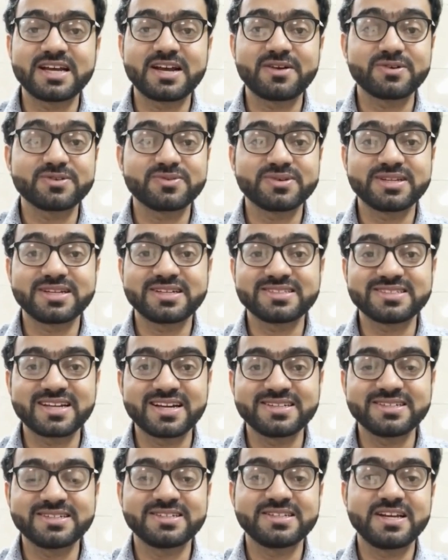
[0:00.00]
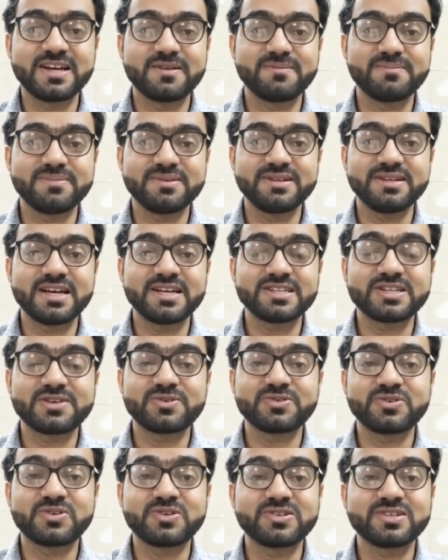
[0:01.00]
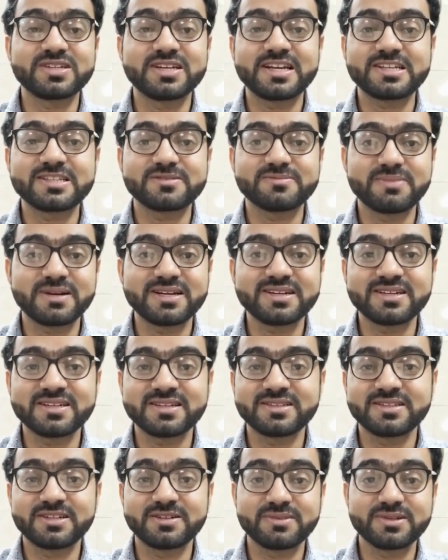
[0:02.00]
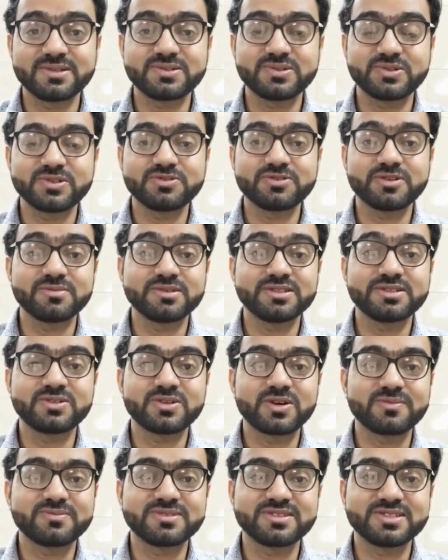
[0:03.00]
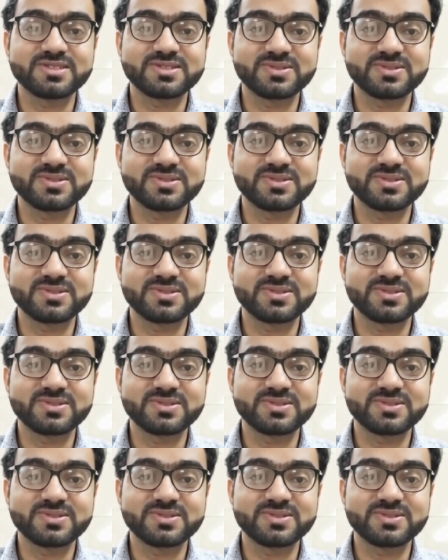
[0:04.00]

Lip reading: I was very excited and happy, as I was not expecting that my story will be in the top three